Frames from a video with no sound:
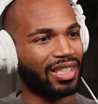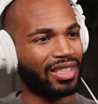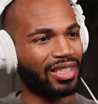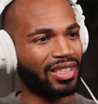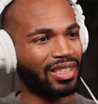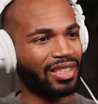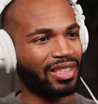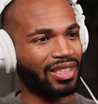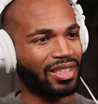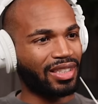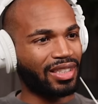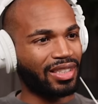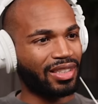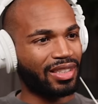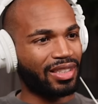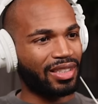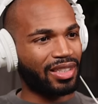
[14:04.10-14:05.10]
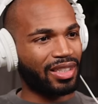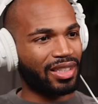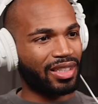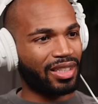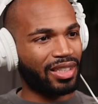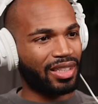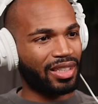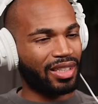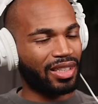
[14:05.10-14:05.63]

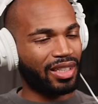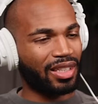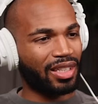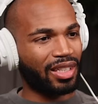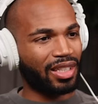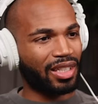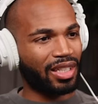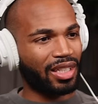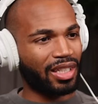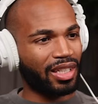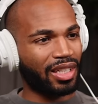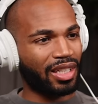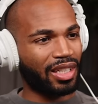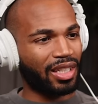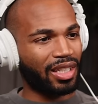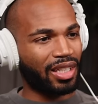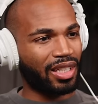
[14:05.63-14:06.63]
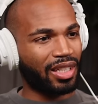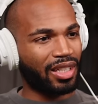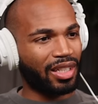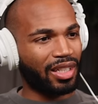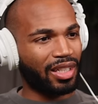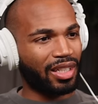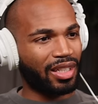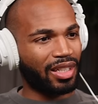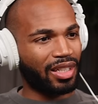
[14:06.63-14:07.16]

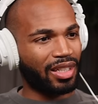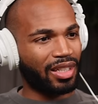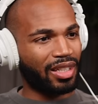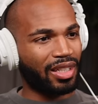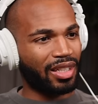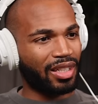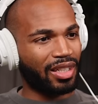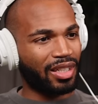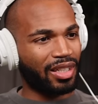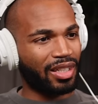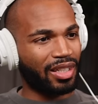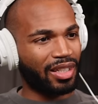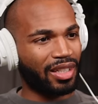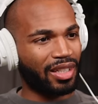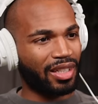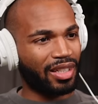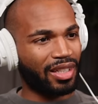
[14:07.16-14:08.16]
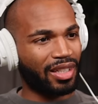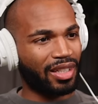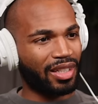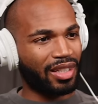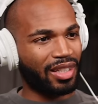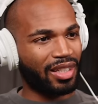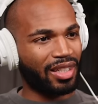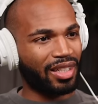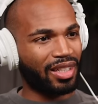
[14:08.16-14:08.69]

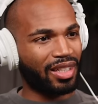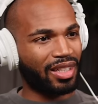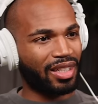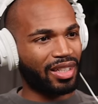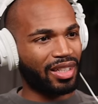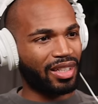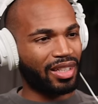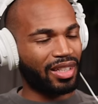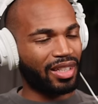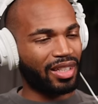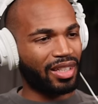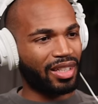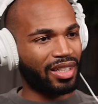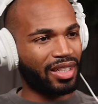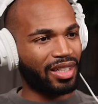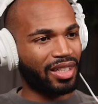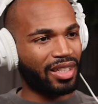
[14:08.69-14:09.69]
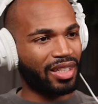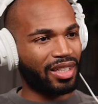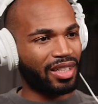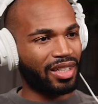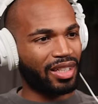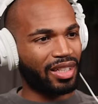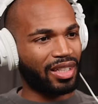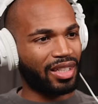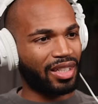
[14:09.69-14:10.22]

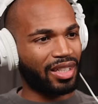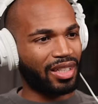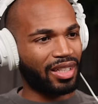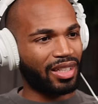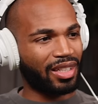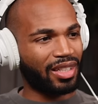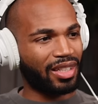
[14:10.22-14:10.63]
[no speech]